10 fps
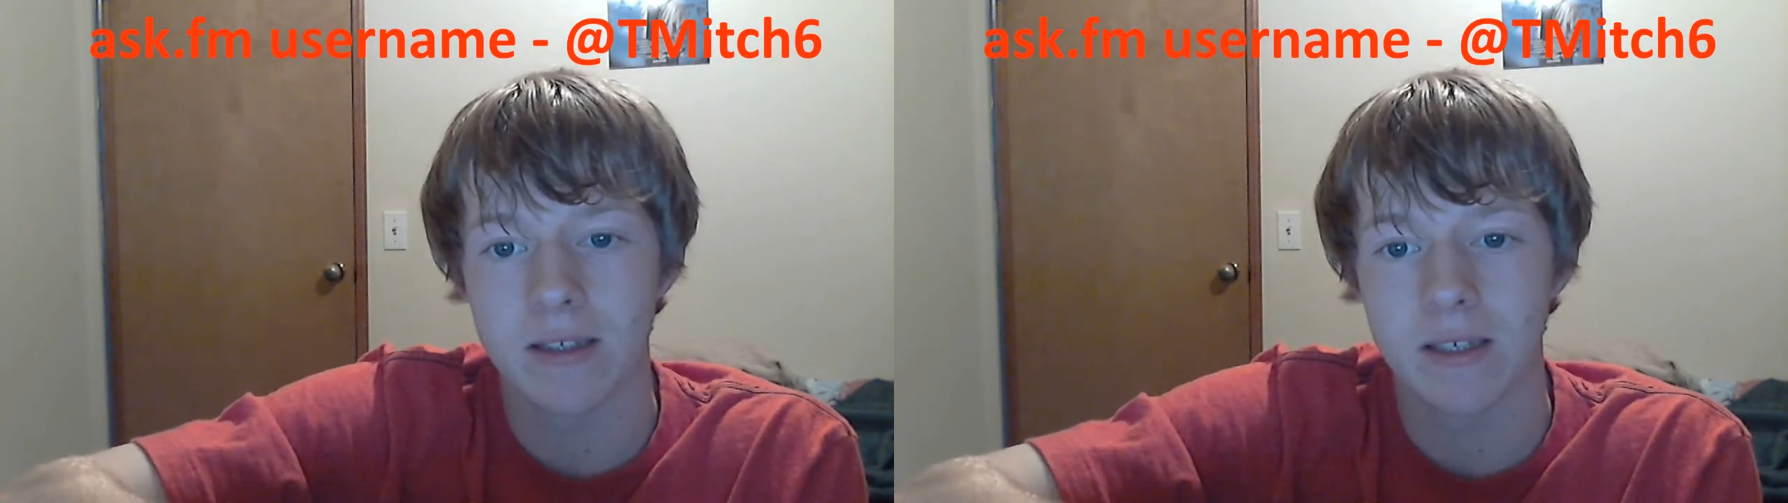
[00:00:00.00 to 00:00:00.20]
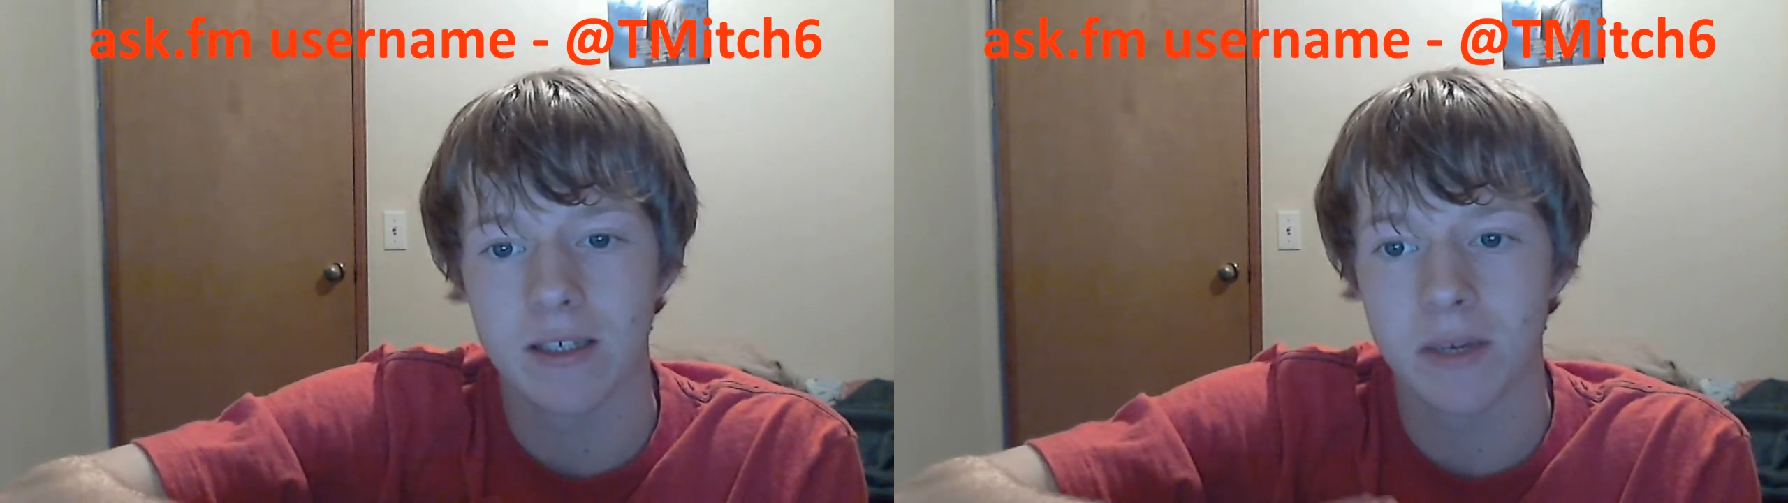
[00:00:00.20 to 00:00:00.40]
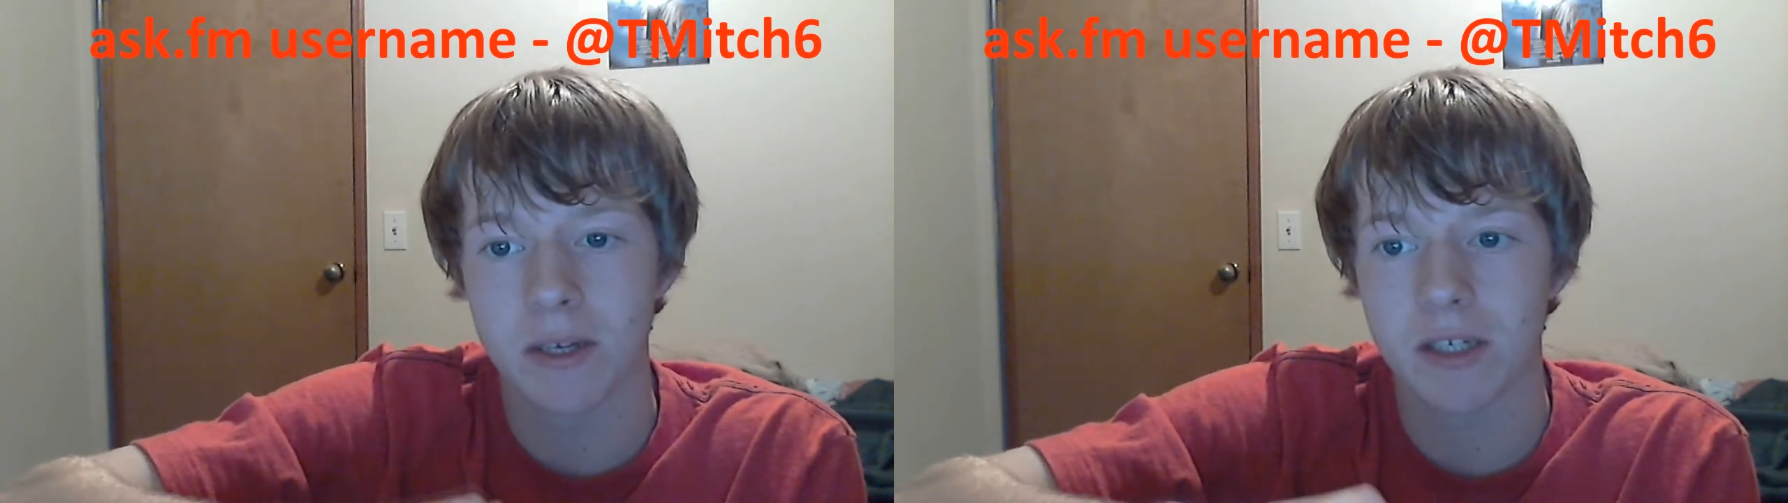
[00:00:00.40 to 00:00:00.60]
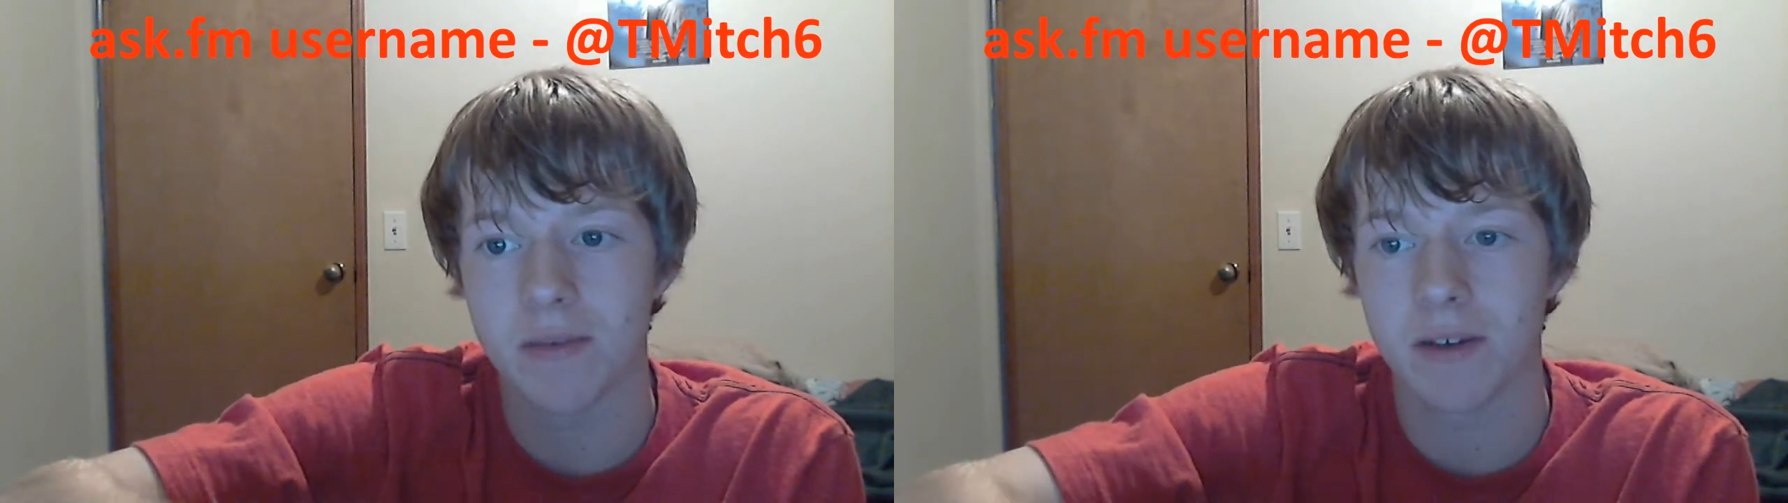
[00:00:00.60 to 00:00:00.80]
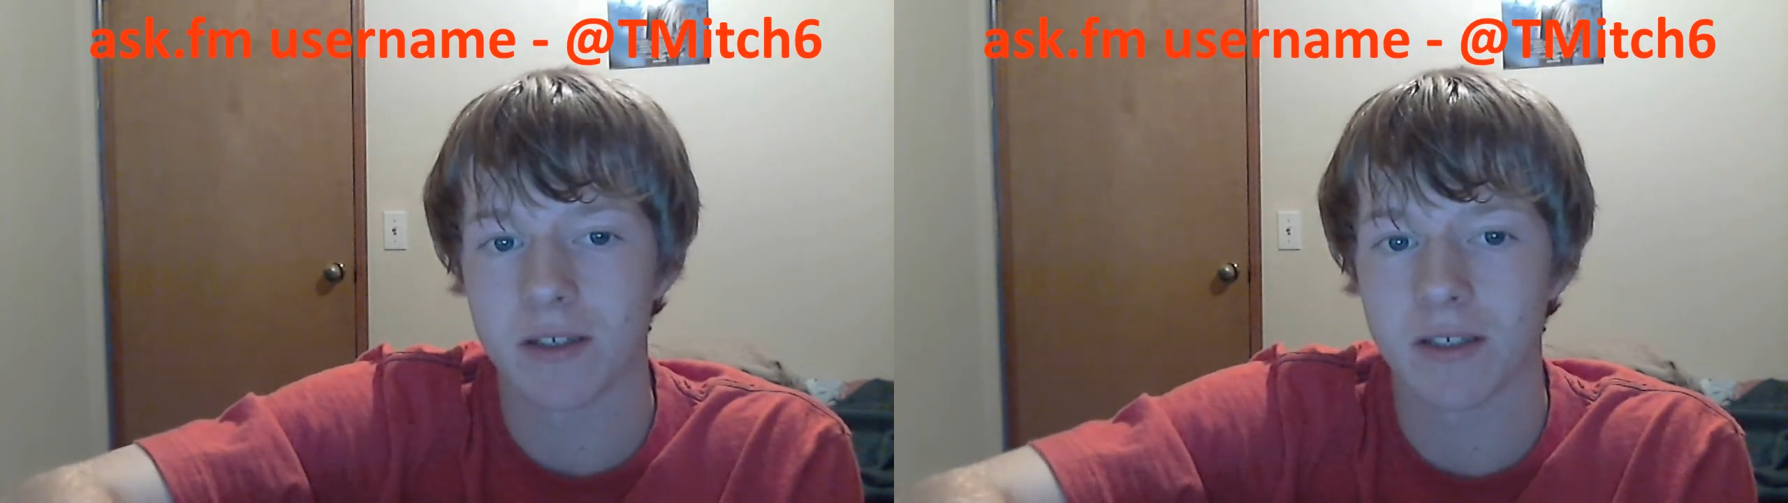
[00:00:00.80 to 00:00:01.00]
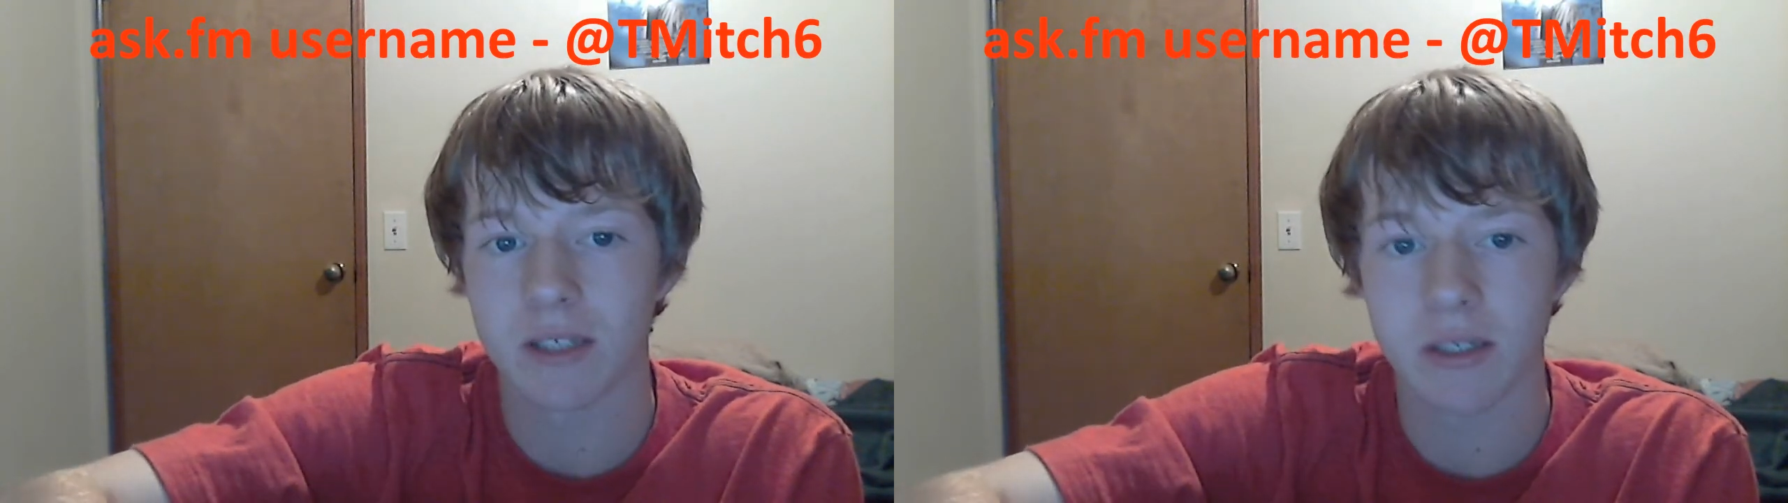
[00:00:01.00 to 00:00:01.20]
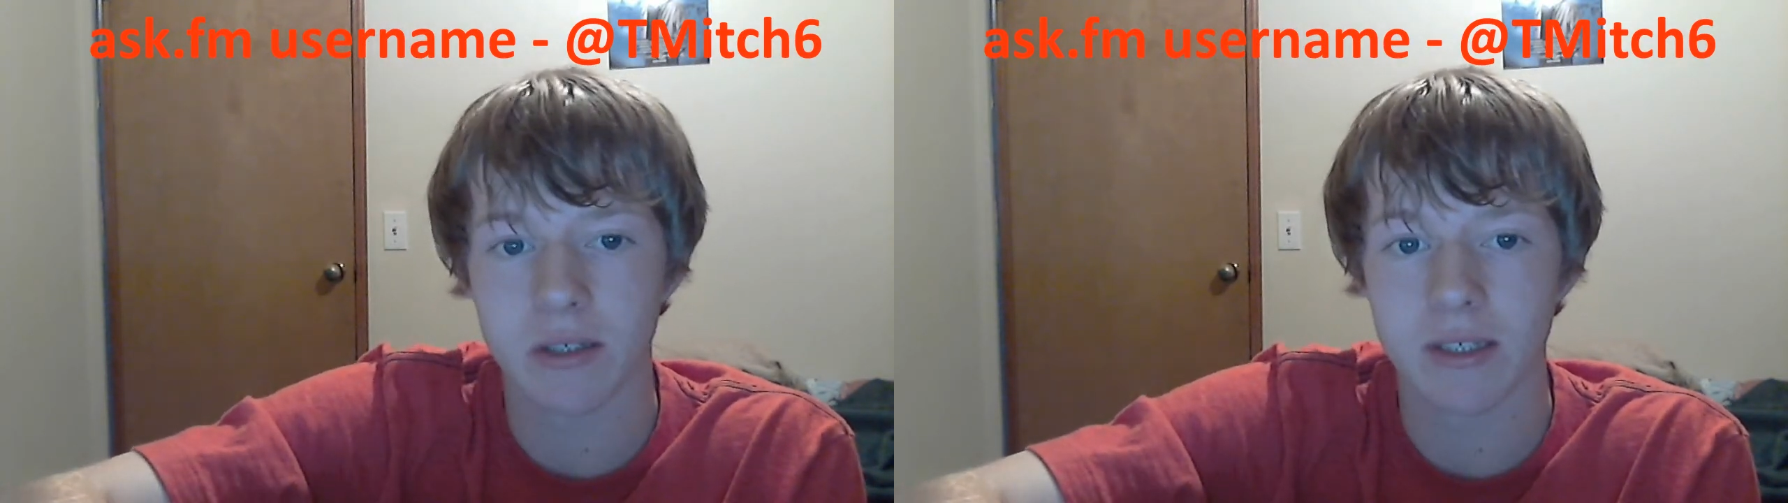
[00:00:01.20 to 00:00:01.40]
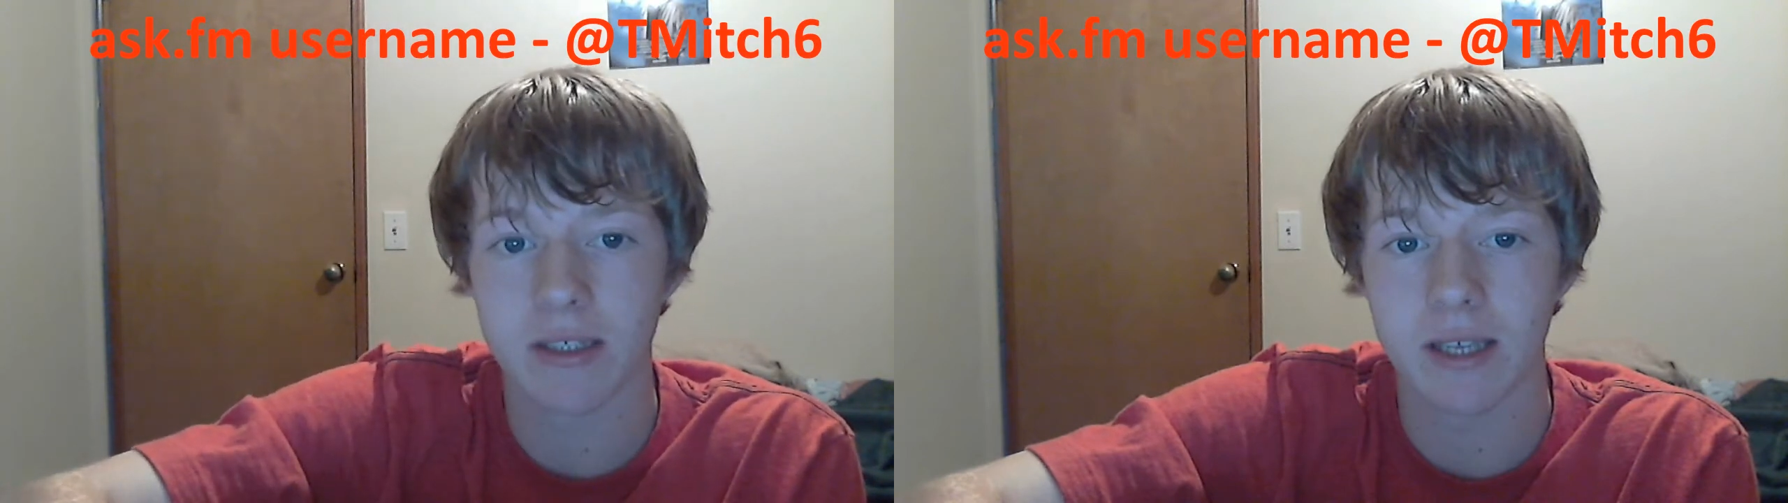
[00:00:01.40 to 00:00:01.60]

especially about the series.